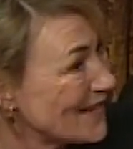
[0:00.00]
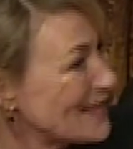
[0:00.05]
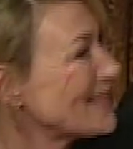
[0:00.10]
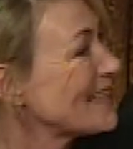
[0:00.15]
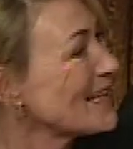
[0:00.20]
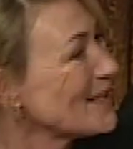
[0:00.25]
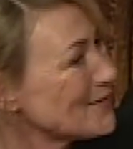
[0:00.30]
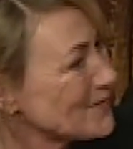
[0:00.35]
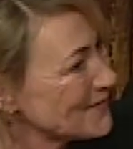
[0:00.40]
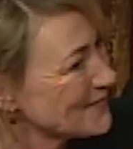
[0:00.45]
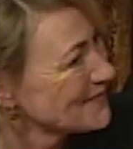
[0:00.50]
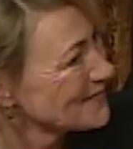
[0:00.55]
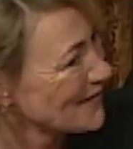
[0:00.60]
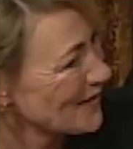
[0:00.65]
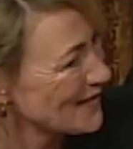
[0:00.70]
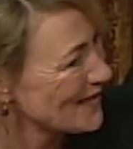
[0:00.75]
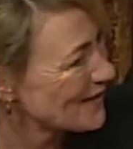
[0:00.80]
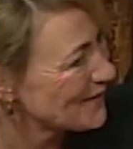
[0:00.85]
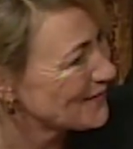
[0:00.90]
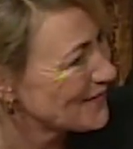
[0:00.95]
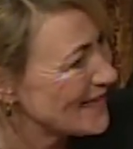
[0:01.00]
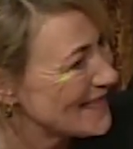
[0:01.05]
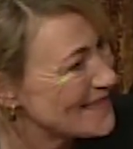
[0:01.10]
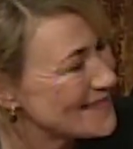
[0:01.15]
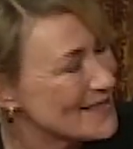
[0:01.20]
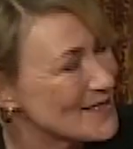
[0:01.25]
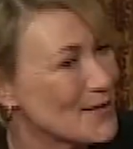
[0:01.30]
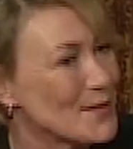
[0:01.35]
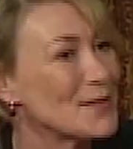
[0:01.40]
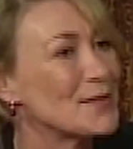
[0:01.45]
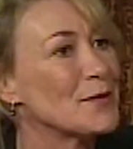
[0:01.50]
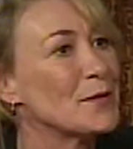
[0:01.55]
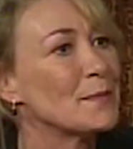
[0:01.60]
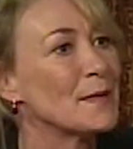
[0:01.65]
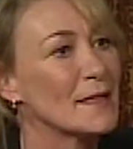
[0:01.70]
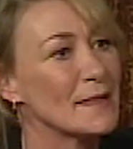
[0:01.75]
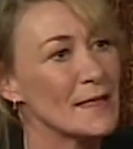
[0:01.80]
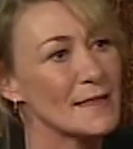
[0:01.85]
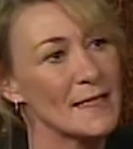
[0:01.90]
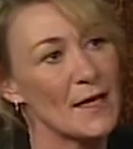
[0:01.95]
on their on their face also
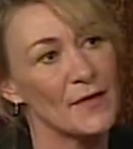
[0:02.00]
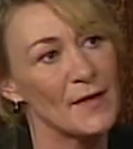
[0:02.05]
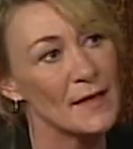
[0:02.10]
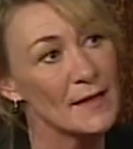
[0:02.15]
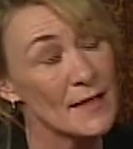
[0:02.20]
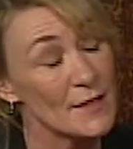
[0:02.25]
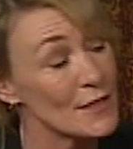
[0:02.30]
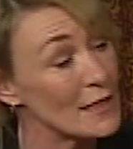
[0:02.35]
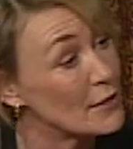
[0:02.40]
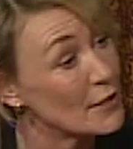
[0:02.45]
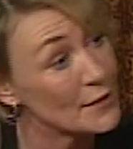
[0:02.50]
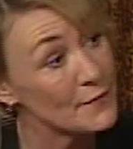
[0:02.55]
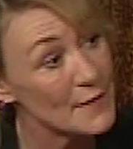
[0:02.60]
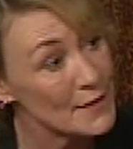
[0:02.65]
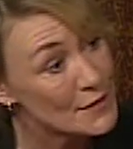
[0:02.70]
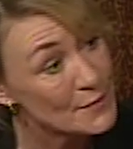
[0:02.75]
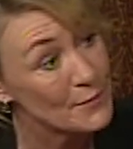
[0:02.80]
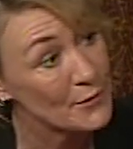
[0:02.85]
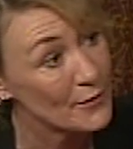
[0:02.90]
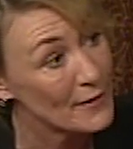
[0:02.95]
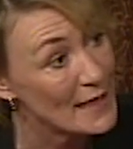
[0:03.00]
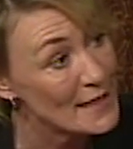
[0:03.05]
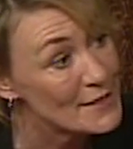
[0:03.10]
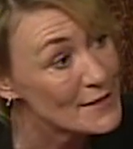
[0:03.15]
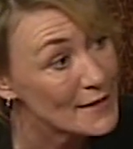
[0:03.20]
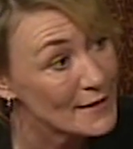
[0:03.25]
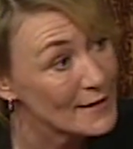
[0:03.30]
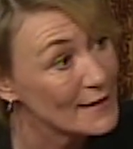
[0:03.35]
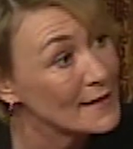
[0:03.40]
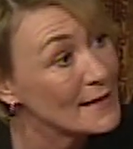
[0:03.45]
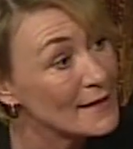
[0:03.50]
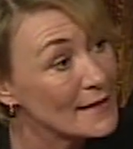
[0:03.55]
because I think there's a lot of inspiration